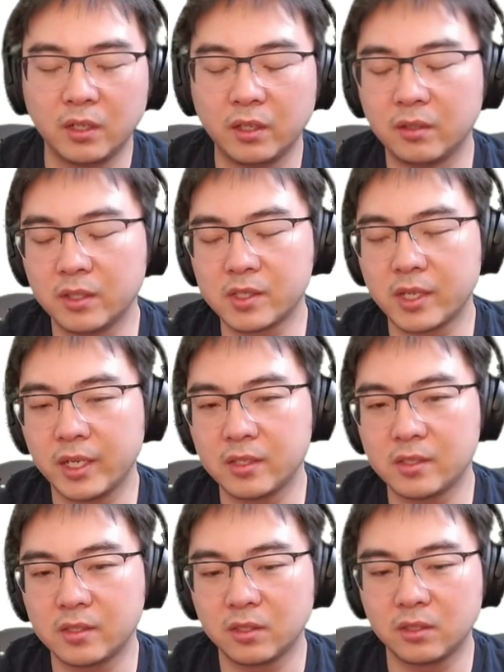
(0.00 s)
In this
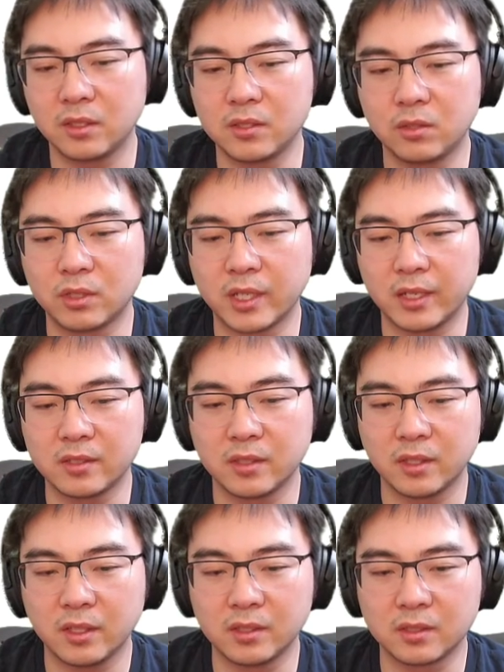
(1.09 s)
case, this use case
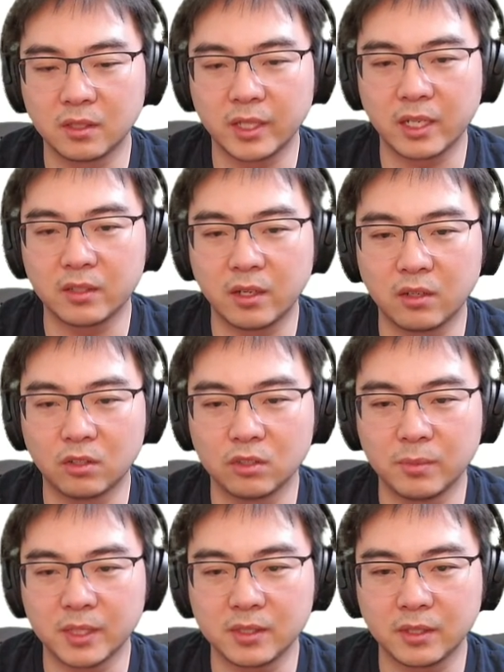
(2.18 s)
is going to get done
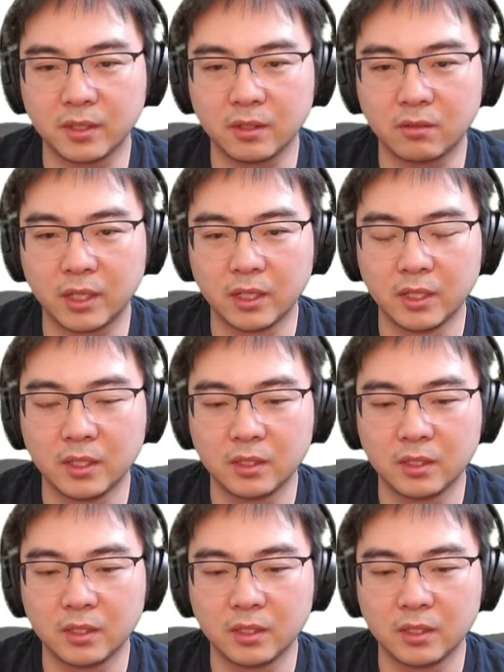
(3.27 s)
automatically, right?